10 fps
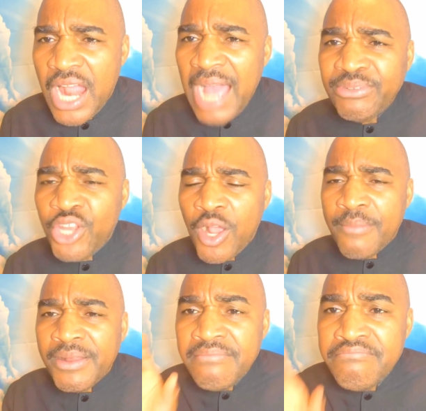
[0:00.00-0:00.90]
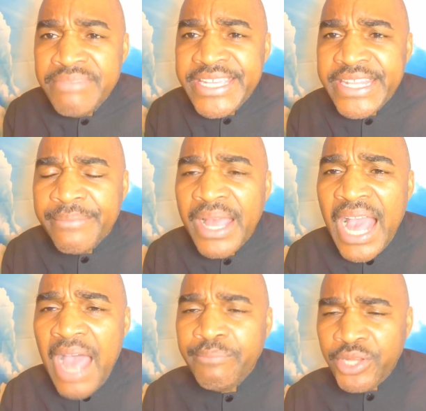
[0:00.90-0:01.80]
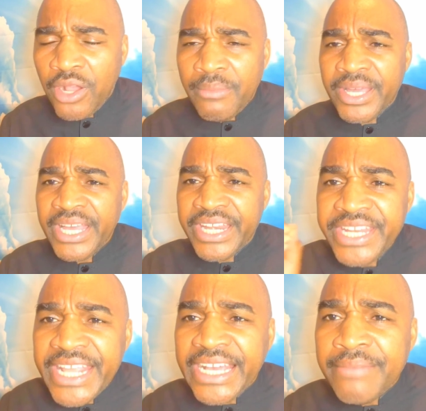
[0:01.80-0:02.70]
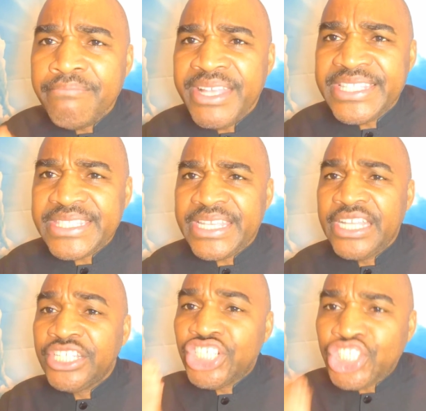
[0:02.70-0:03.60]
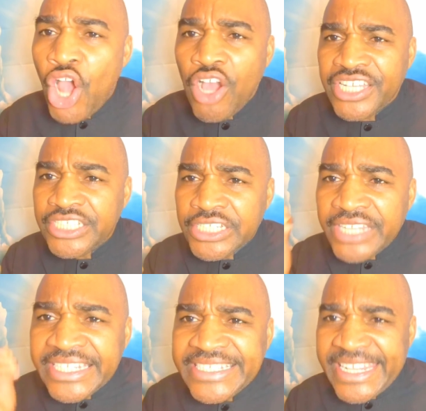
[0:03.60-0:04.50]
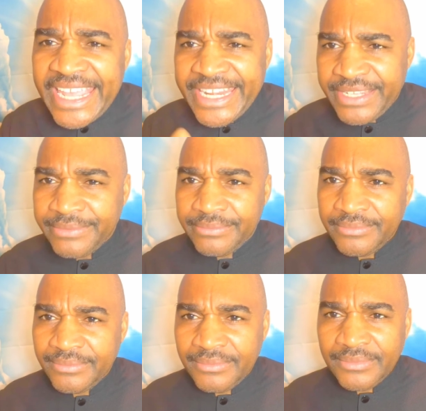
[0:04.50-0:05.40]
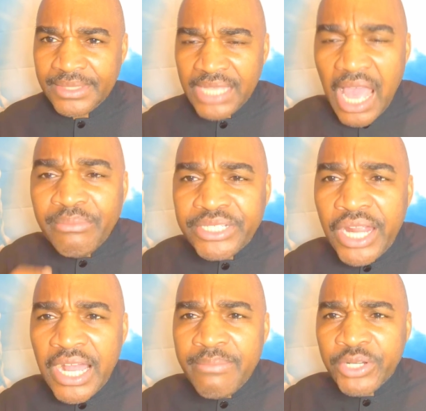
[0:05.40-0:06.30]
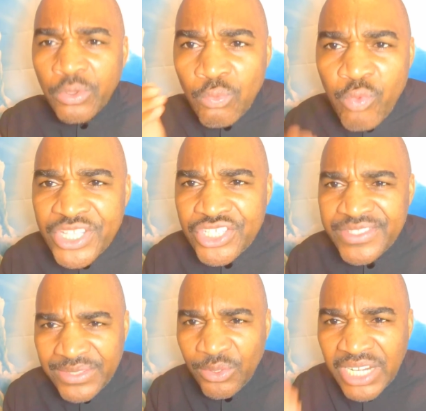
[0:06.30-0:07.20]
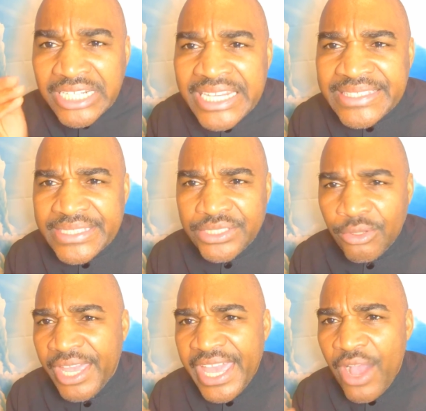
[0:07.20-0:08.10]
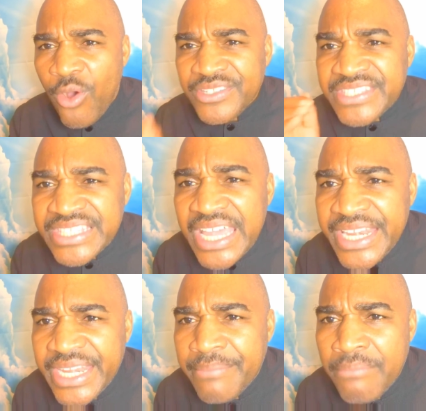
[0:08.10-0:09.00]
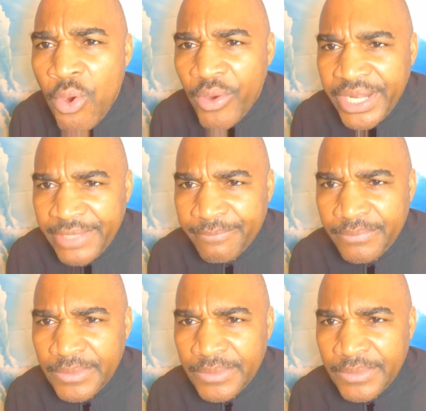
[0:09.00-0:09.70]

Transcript: I'm talking about a medium. I'm talking about necromancy, talking to the dead. I'm talking about the witches that you listen to on Sunday morning.